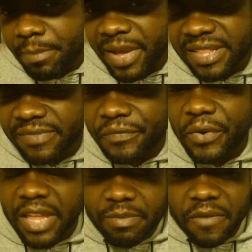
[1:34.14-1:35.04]
But
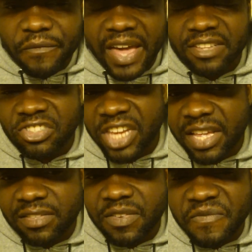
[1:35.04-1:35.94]
for him to fight
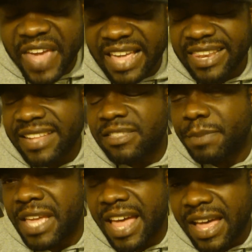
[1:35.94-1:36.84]
Jan Zaveck, let's
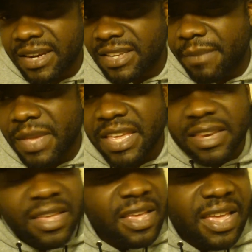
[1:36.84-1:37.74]
be honest, I
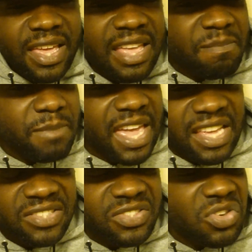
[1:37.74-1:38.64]
mean, it
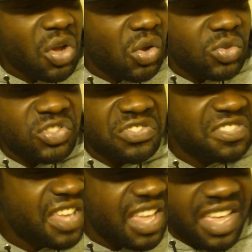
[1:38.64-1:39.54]
makes no
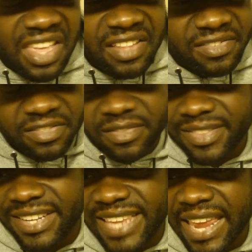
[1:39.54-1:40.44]
sense.
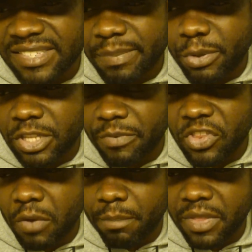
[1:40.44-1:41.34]
The date is supposed to
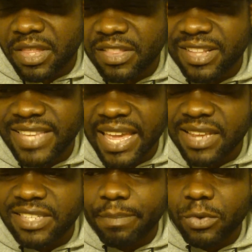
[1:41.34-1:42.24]
be November
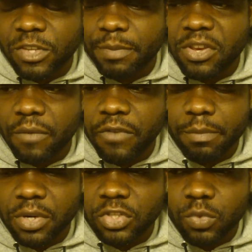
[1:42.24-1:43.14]

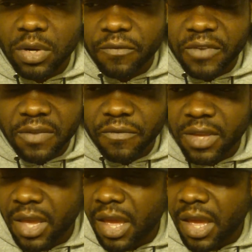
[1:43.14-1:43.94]
the 25th